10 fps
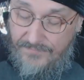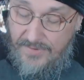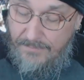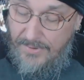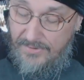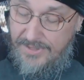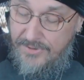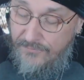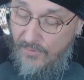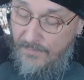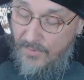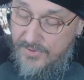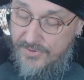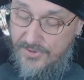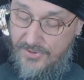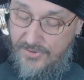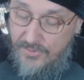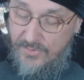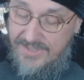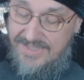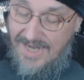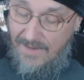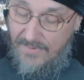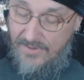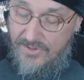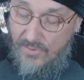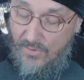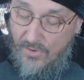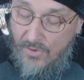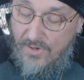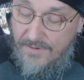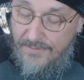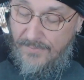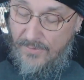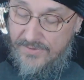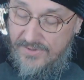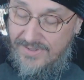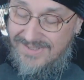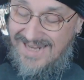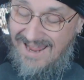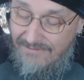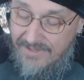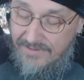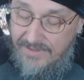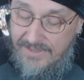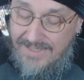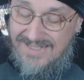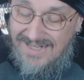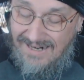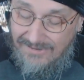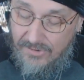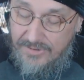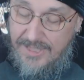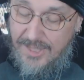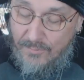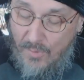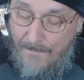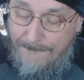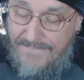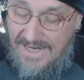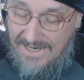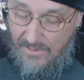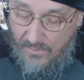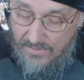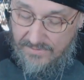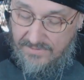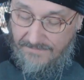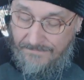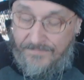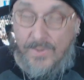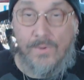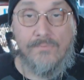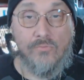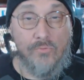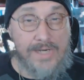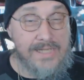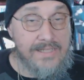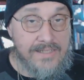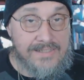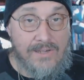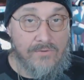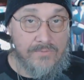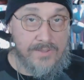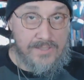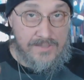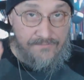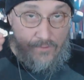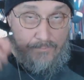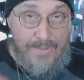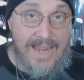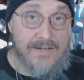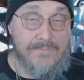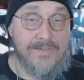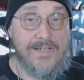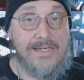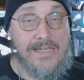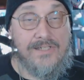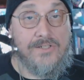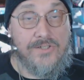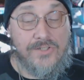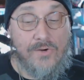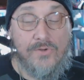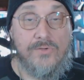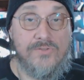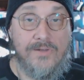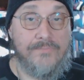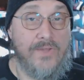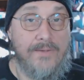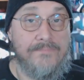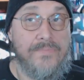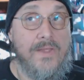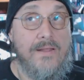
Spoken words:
The ability for a person to do damage or hurt another person is calculated entirely through powers. Now, I'm reading this out verbatim because I need to show you something